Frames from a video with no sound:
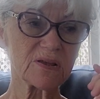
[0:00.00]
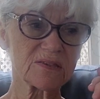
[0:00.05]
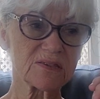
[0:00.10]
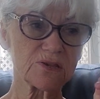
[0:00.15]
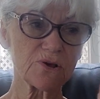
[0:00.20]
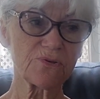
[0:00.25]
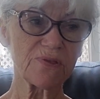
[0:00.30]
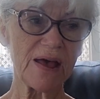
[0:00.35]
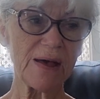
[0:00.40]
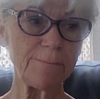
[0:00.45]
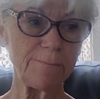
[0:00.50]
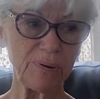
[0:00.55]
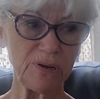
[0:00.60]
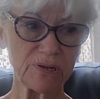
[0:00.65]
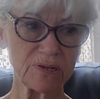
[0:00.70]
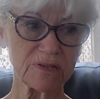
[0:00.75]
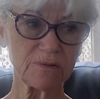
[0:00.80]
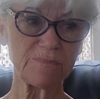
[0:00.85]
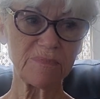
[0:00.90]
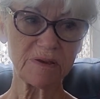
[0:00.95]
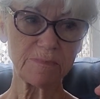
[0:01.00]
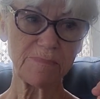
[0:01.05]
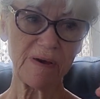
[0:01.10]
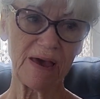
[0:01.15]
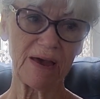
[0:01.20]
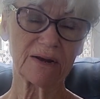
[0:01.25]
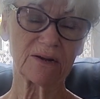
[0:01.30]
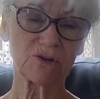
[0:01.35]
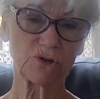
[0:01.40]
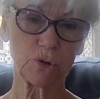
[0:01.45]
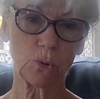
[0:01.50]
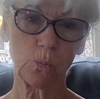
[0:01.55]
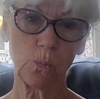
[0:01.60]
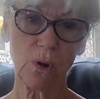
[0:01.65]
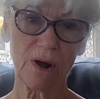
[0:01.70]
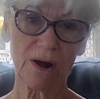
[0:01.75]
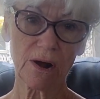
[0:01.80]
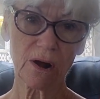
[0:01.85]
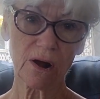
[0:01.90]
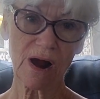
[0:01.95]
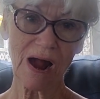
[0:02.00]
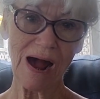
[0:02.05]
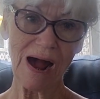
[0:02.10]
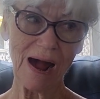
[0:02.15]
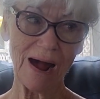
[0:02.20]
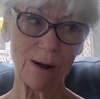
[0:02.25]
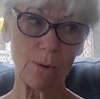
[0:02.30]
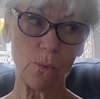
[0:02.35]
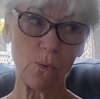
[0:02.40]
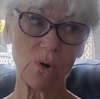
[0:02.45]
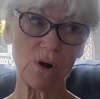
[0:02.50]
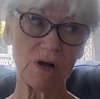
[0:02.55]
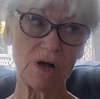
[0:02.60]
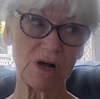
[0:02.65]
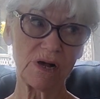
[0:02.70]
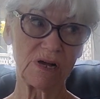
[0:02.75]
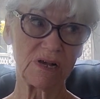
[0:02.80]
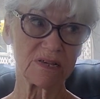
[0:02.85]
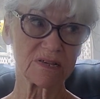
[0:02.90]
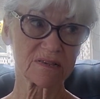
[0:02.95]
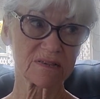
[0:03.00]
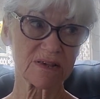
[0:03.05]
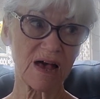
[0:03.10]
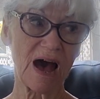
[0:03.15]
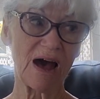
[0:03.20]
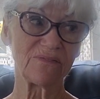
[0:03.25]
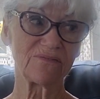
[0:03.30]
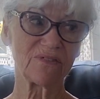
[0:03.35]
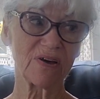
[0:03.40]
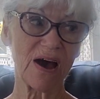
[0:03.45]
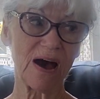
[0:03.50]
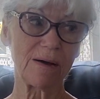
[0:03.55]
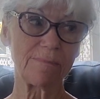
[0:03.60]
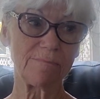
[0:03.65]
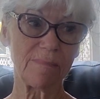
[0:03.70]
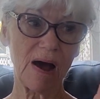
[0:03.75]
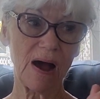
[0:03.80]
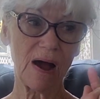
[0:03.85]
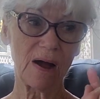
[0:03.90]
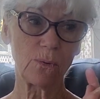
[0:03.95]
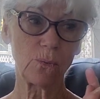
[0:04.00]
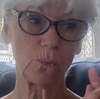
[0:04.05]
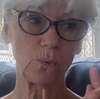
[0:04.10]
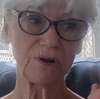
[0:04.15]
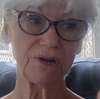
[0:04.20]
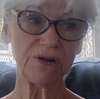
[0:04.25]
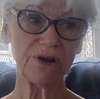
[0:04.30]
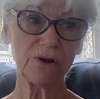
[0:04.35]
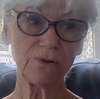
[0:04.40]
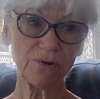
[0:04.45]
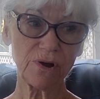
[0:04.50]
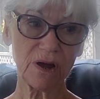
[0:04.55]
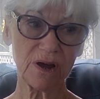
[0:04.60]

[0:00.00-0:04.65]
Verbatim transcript: so that puts me back to where I was. I've got my window